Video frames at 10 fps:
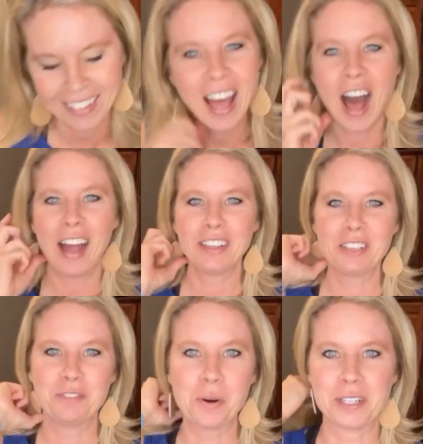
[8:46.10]
I look
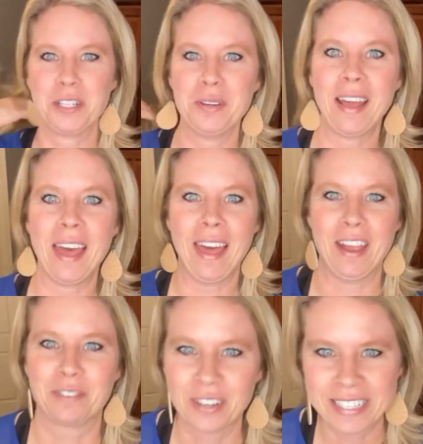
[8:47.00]
forward to it
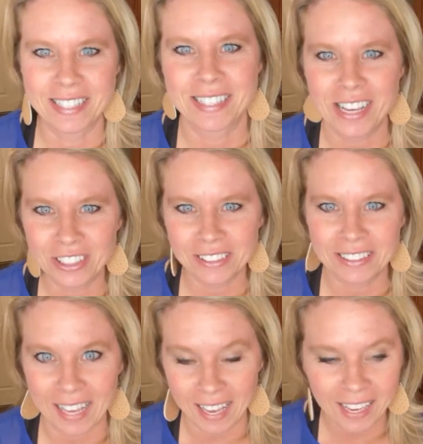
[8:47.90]
every single
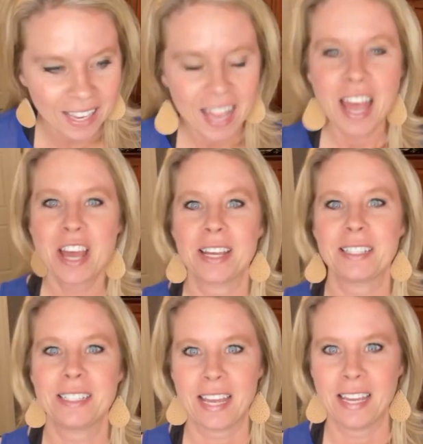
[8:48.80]
day because it
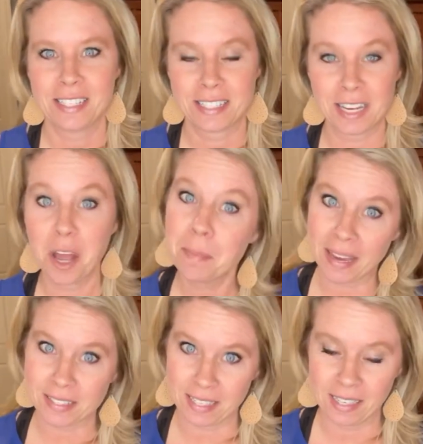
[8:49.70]
tastes
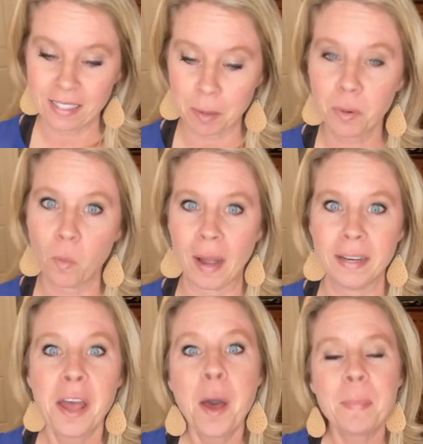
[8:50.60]
amazing, number one,
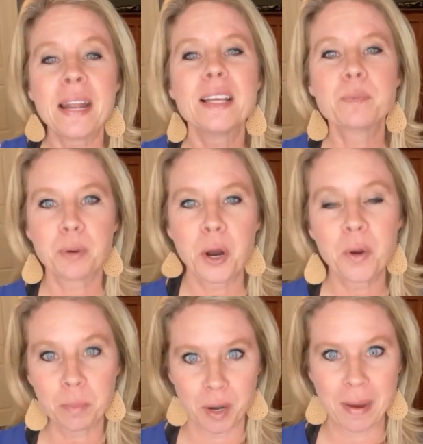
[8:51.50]
but it has pro and
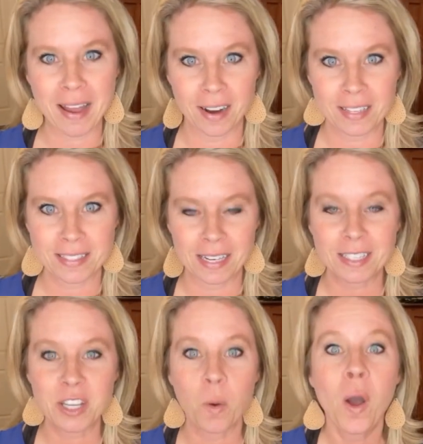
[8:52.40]
prebiotics in it.
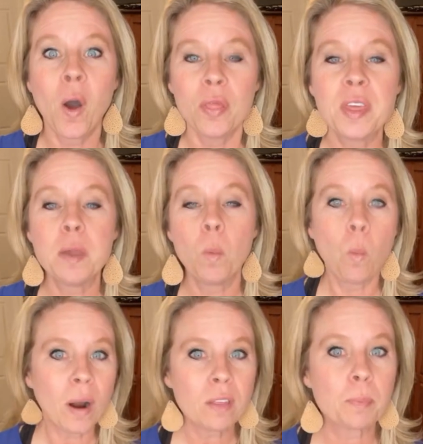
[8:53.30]
So one of
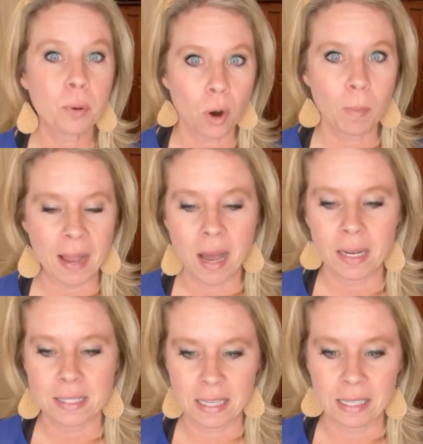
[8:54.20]
the probiotics
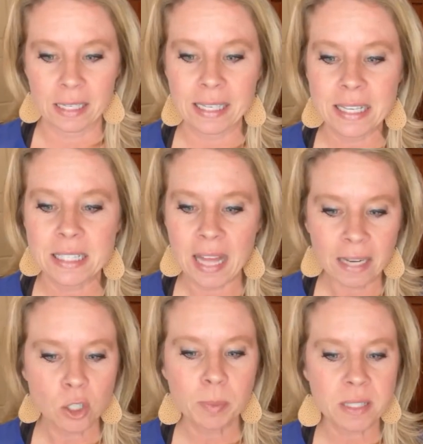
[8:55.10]
in it is
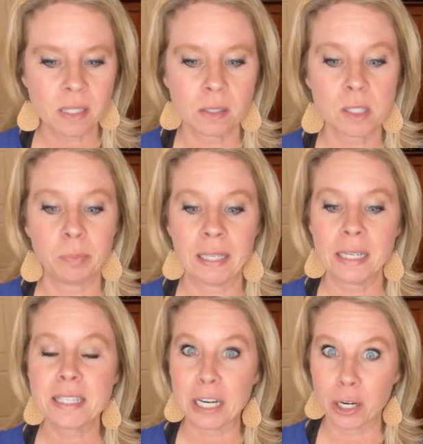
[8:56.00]
Lactobacillus
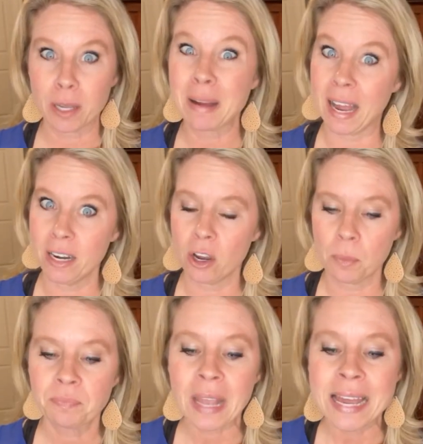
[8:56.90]
plantarum, I know,
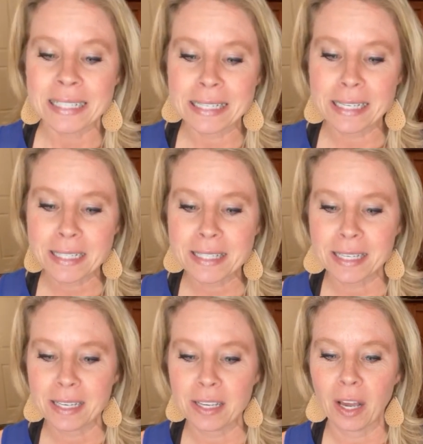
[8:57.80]
TC1507,